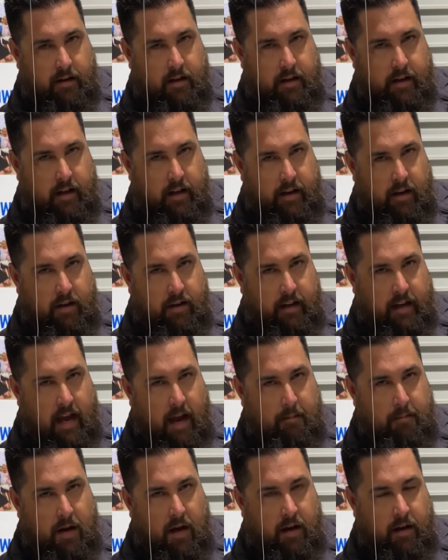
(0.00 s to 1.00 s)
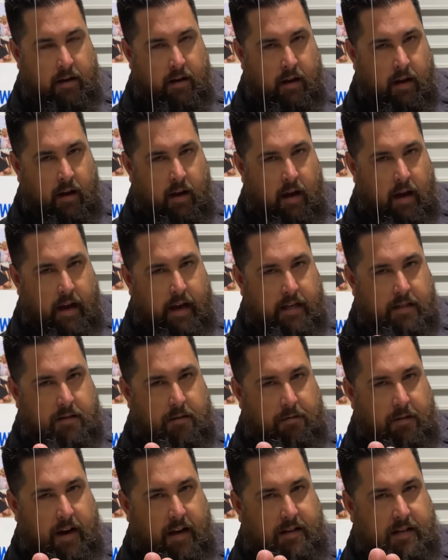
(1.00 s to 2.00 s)
clearly on the camera. It's a
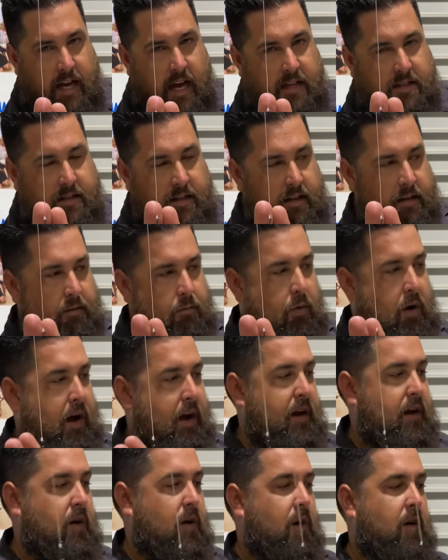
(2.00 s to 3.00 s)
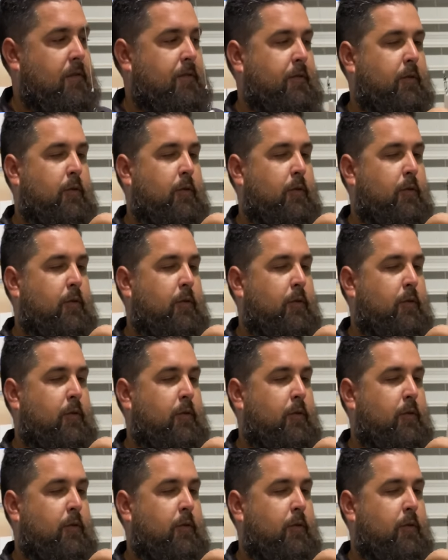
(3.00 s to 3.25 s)
fantastic way of